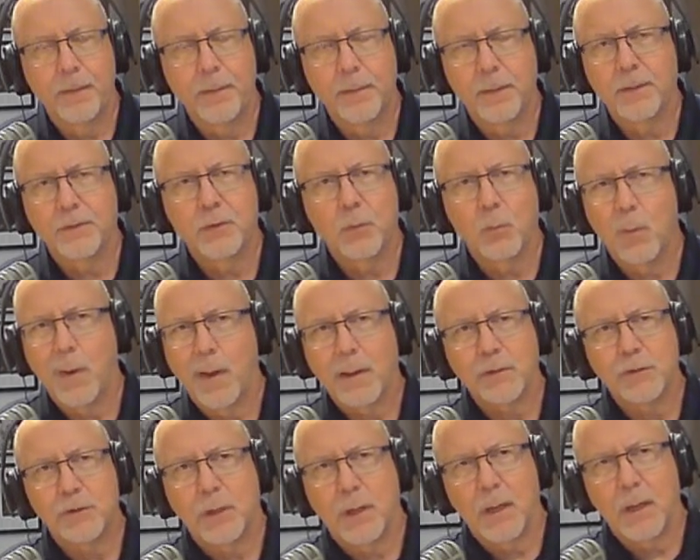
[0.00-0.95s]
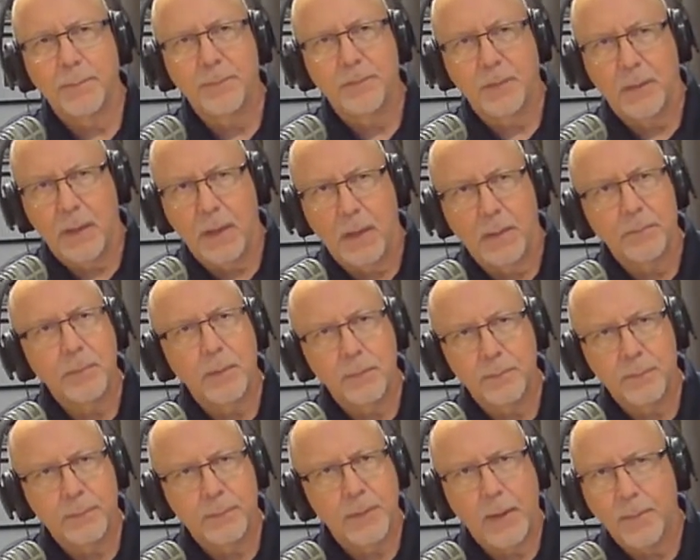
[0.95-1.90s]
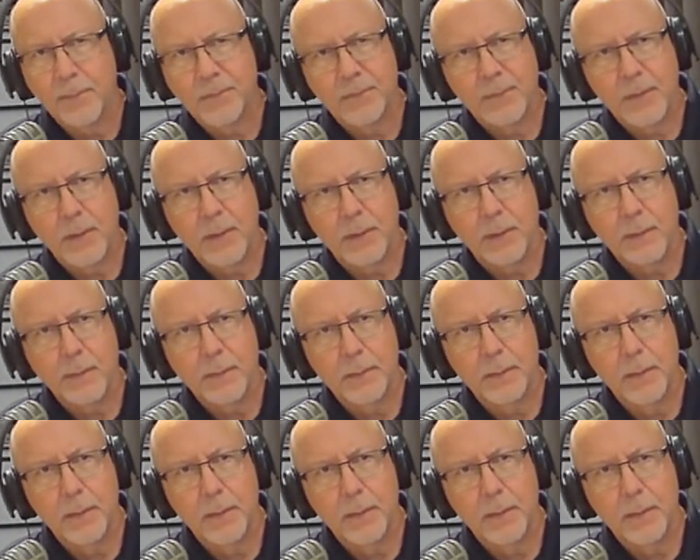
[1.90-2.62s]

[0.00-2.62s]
Then you got your whack jobs, and I'm saying it.